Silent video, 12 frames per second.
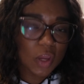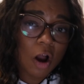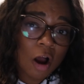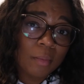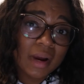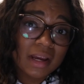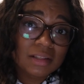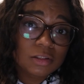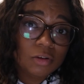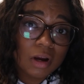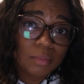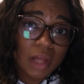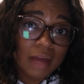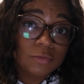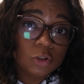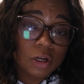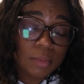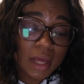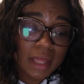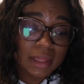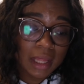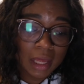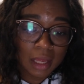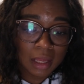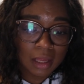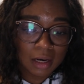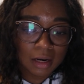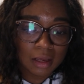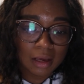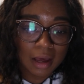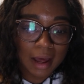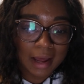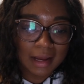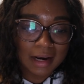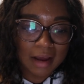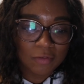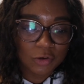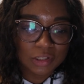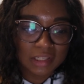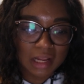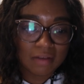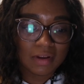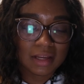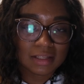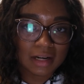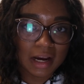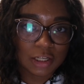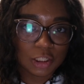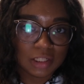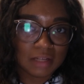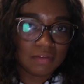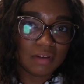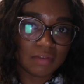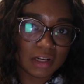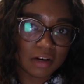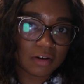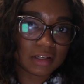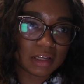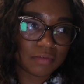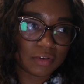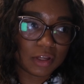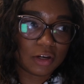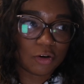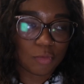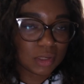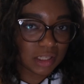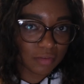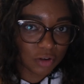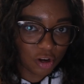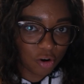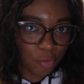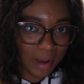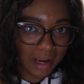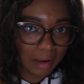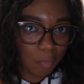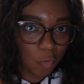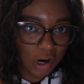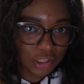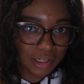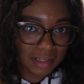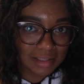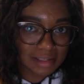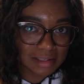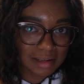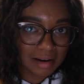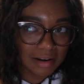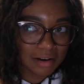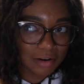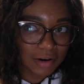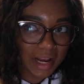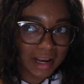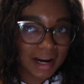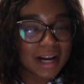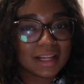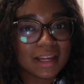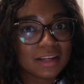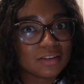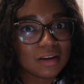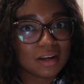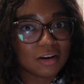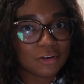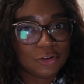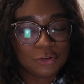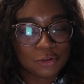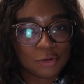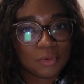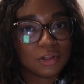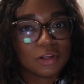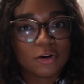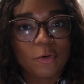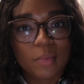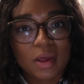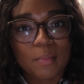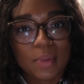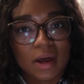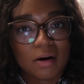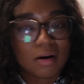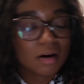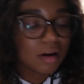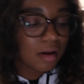on my Instagram live stream, and then I never save it as an IGTV video because I feel like nobody's ever going to go back and watch it. So I kind of like doing it on YouTube a little bit better.